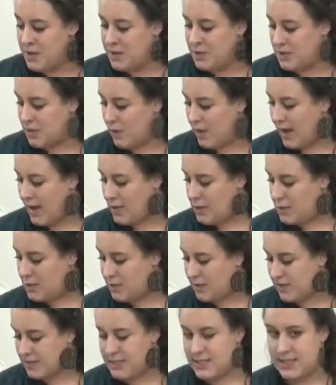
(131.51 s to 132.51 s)
So as
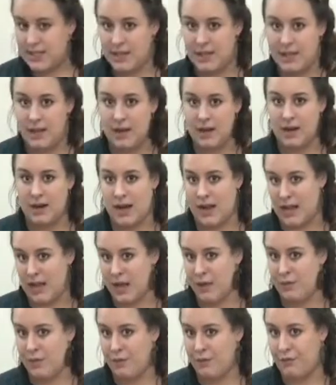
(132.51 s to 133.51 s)
you can see here, I
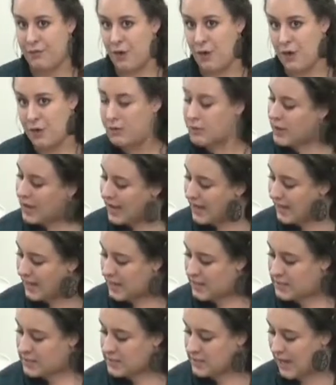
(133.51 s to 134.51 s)
have a photo gate
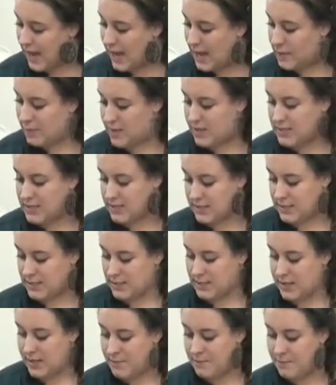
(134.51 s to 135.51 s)
and timing
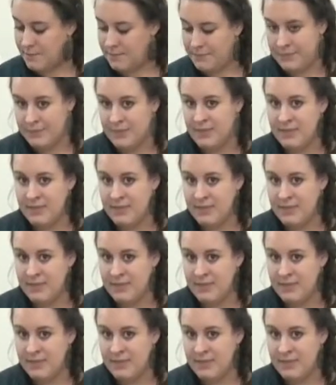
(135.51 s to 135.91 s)
system.